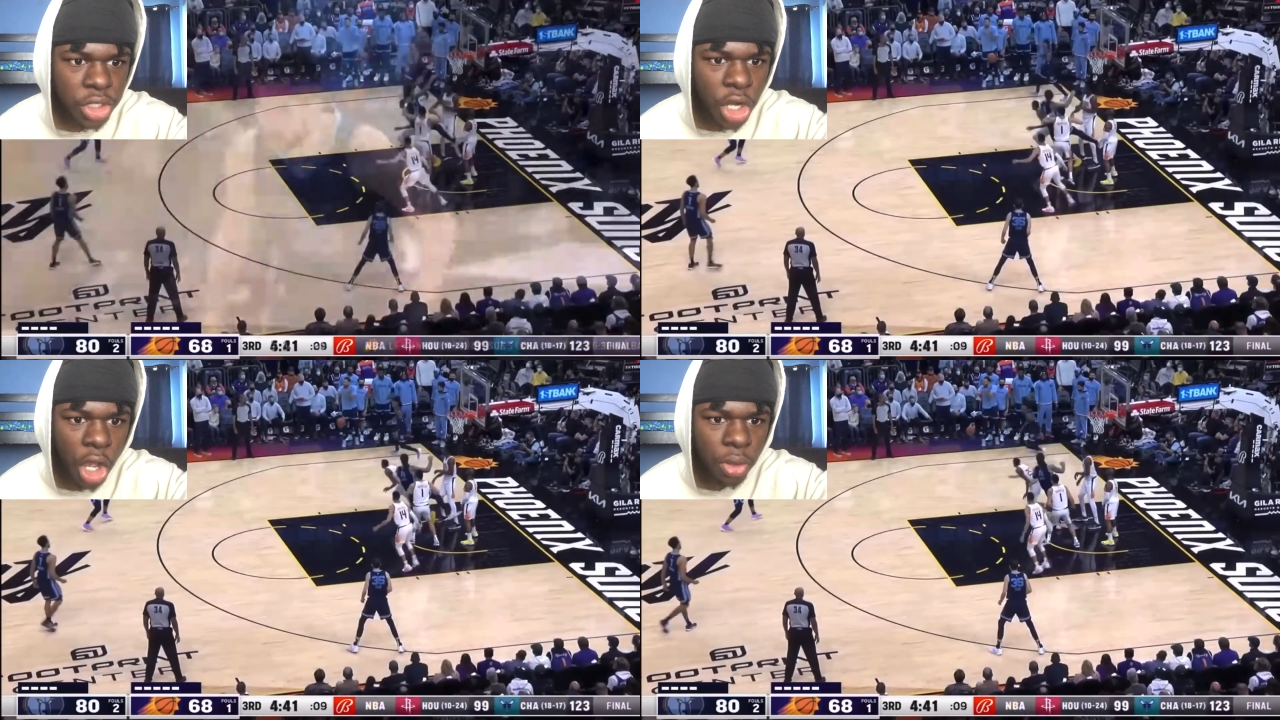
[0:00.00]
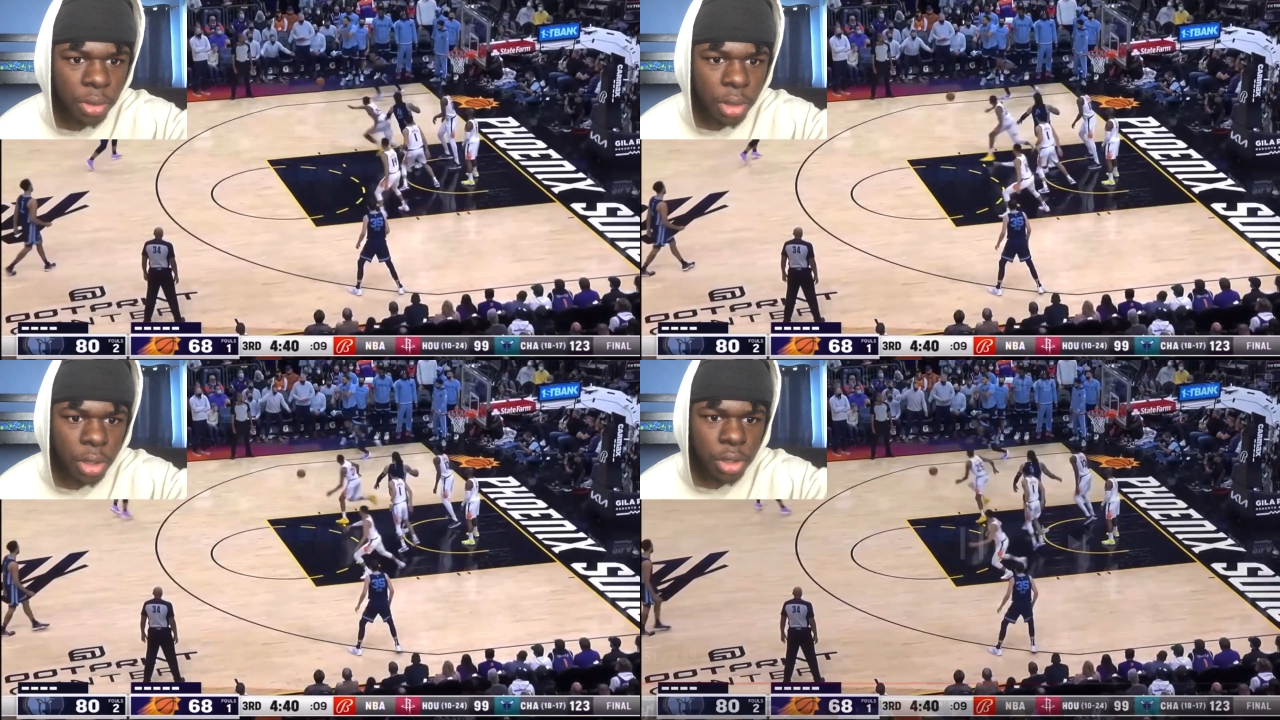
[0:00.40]
No.
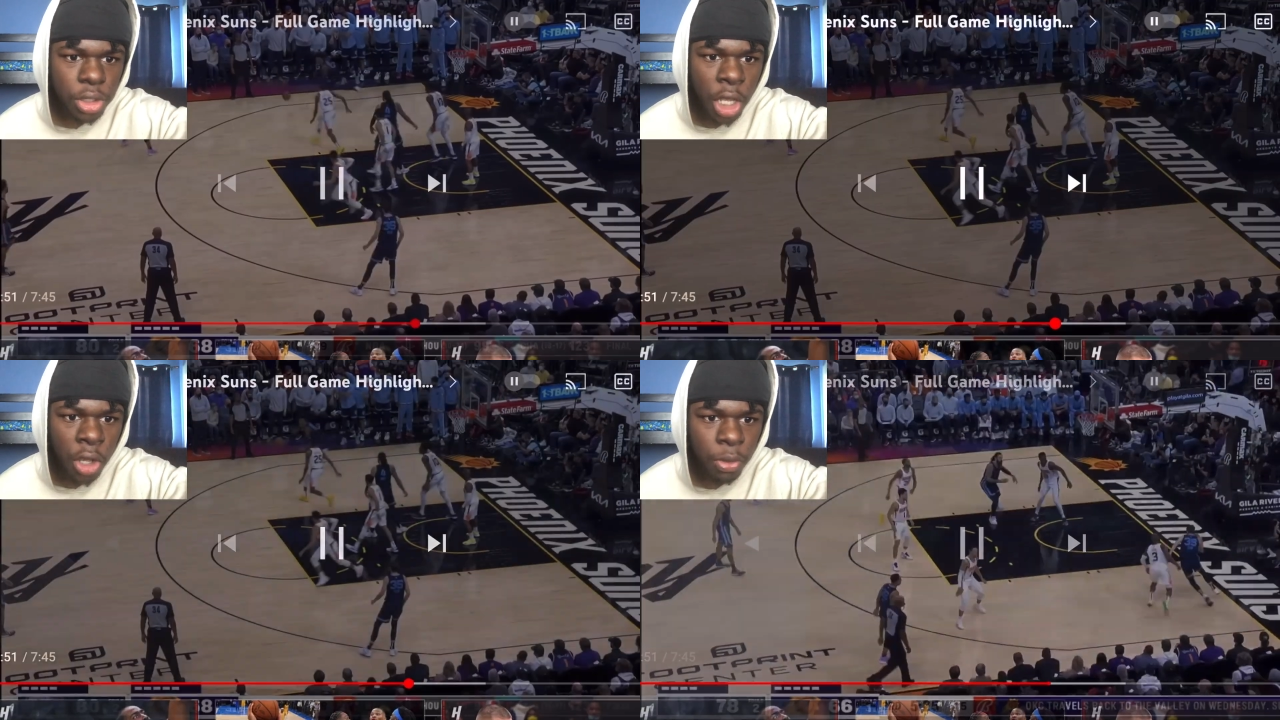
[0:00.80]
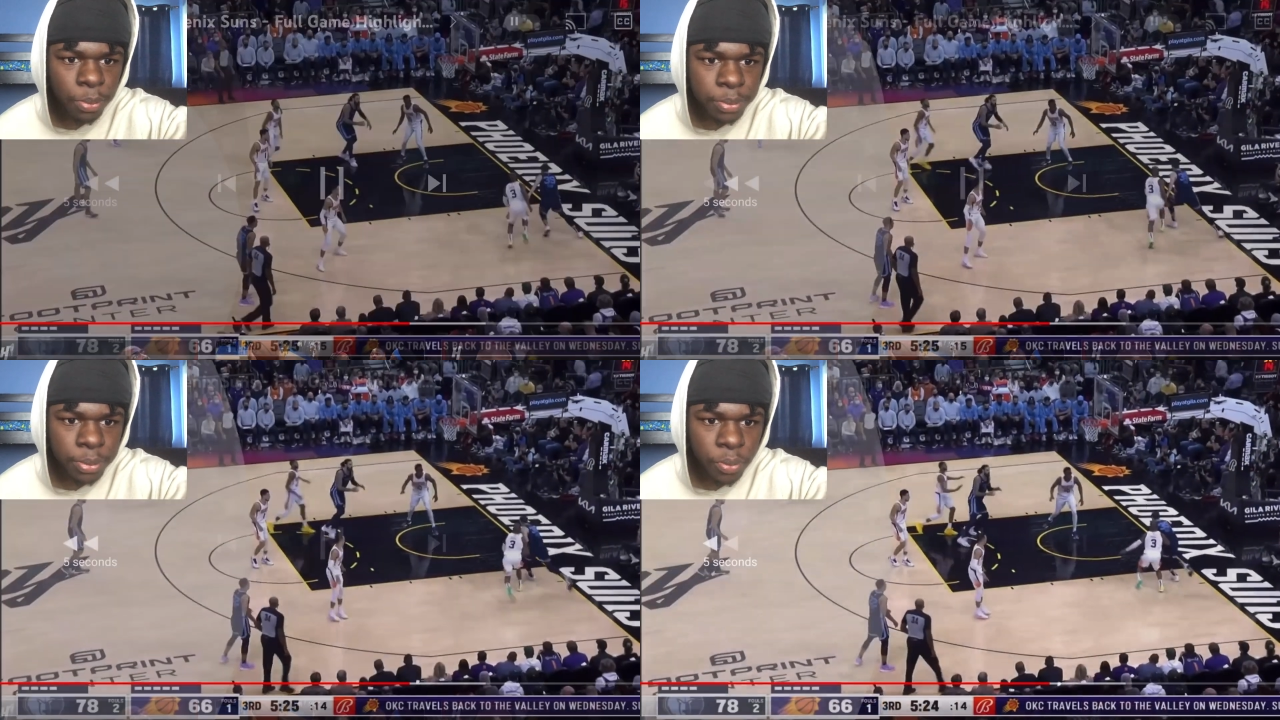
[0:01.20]
No.
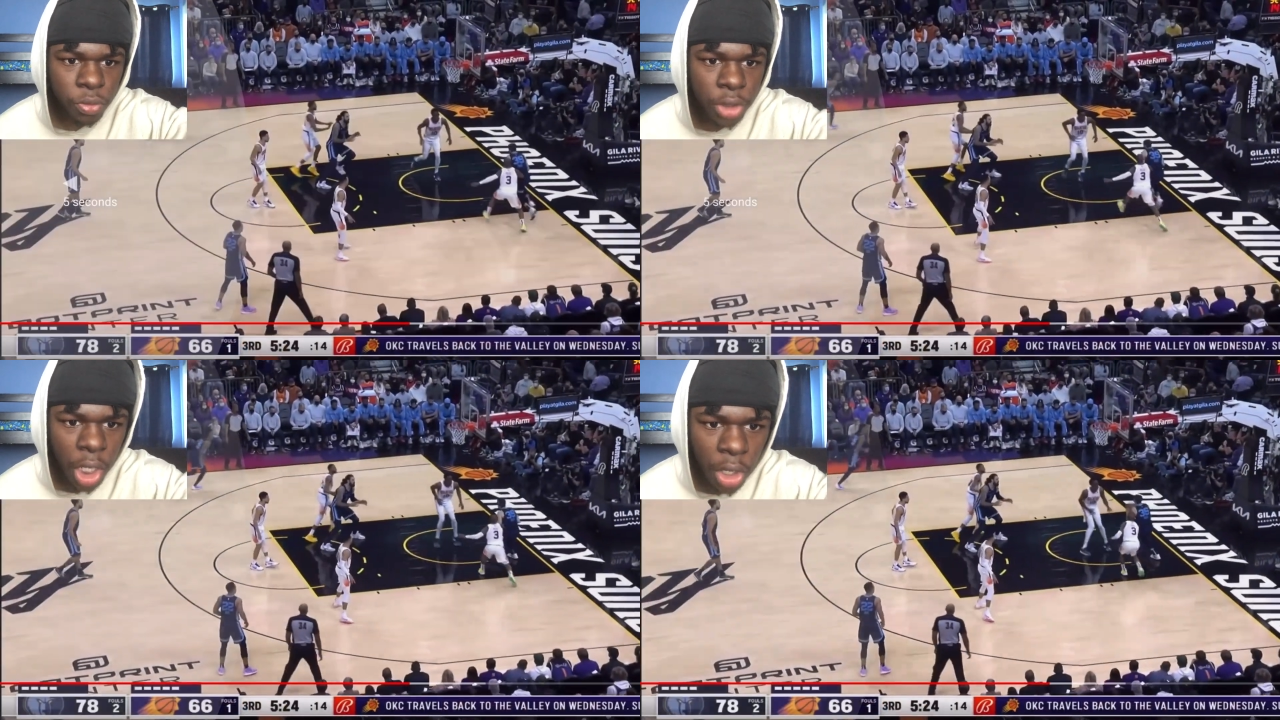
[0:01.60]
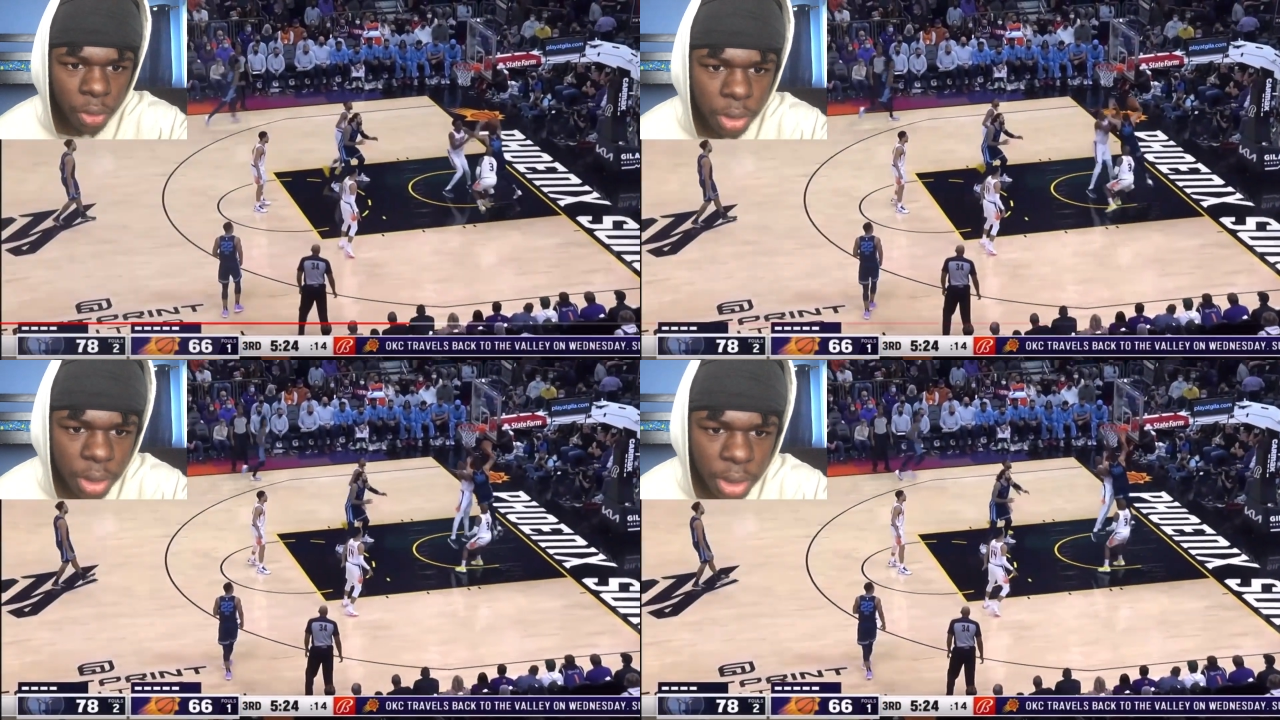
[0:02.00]
No.
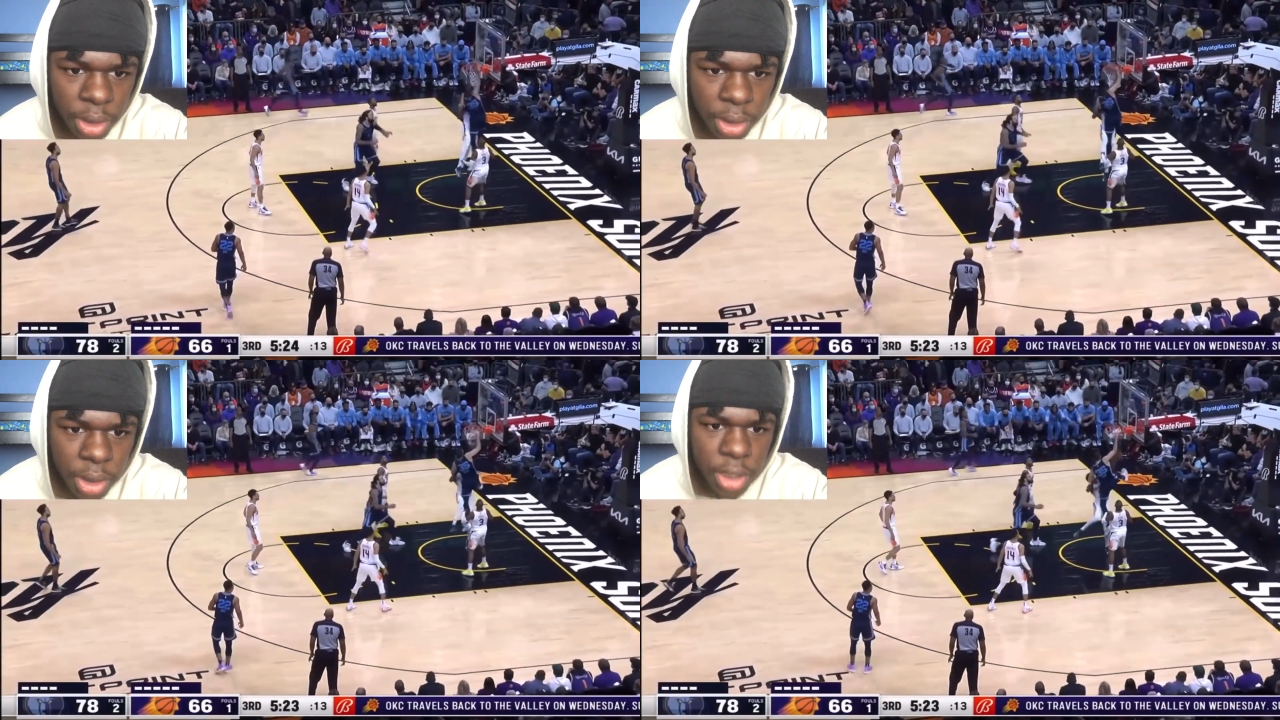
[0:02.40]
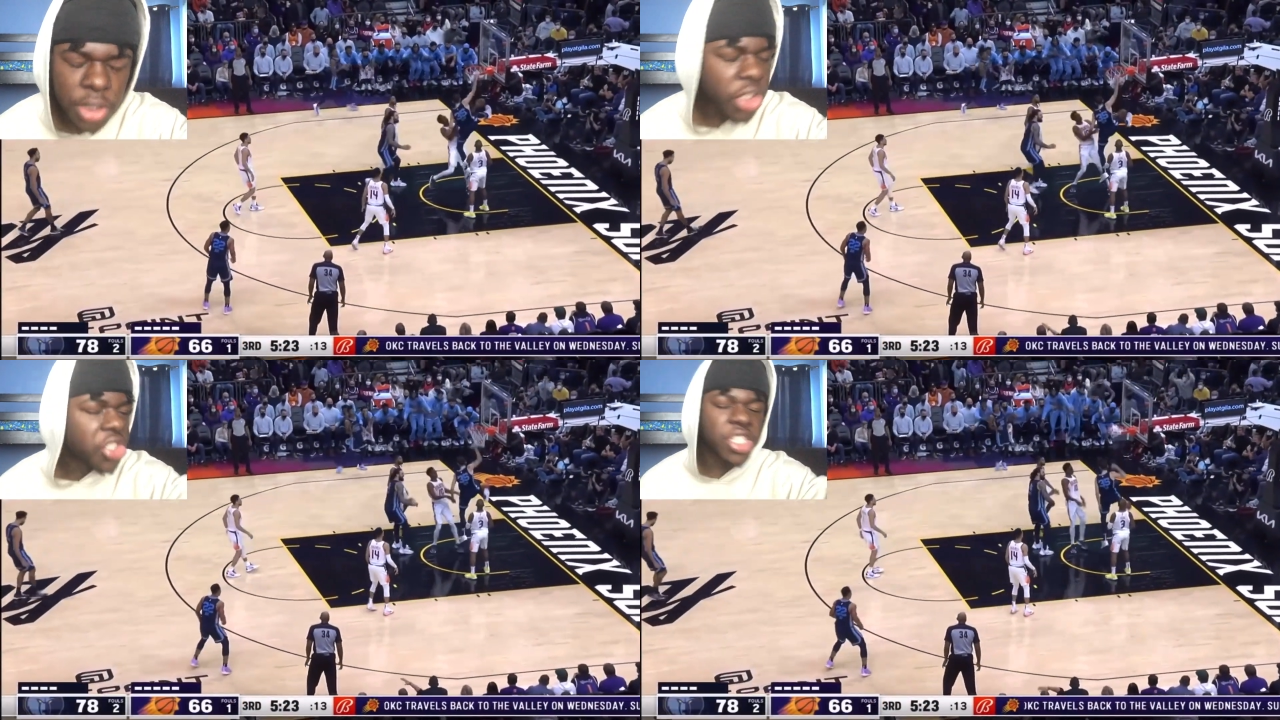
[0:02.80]

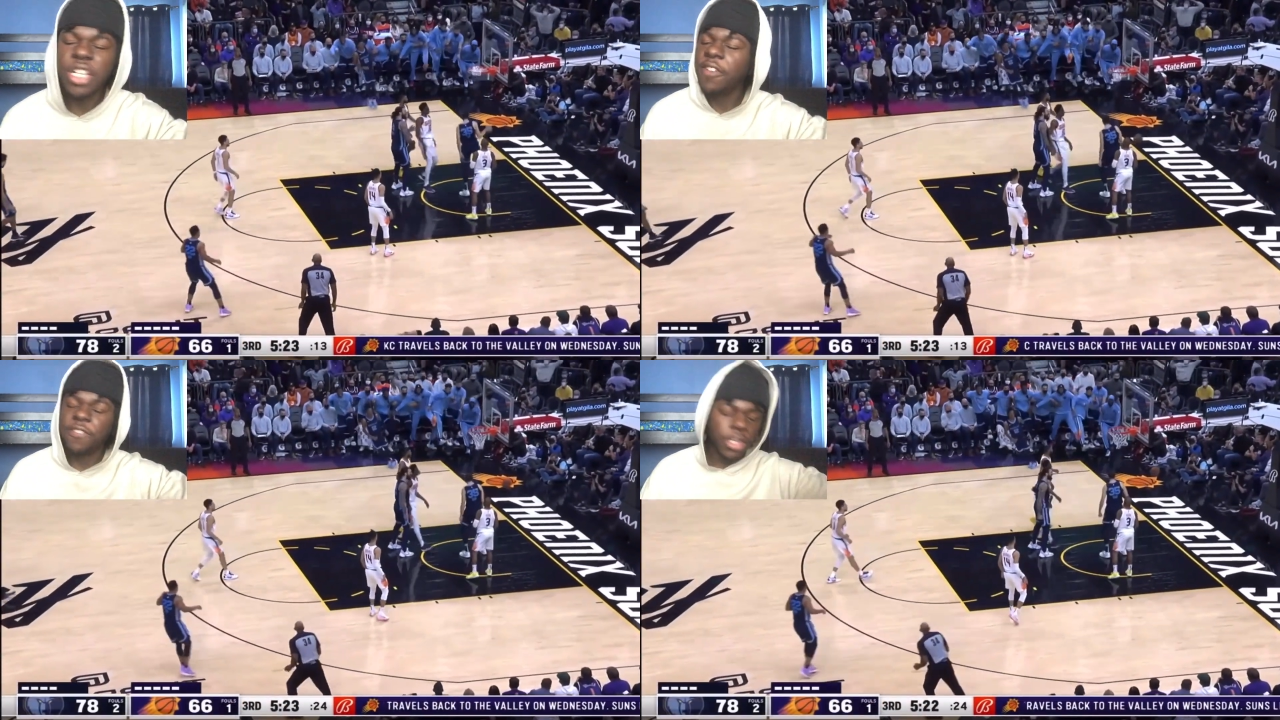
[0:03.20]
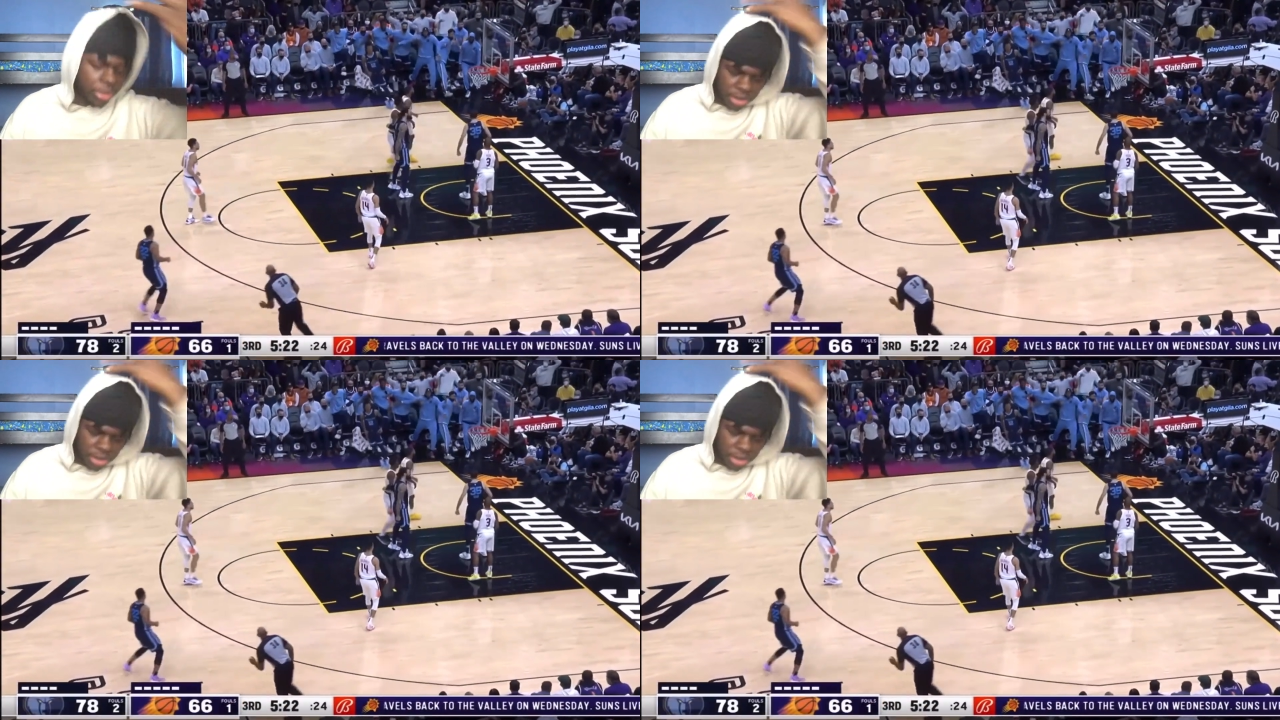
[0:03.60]
The center for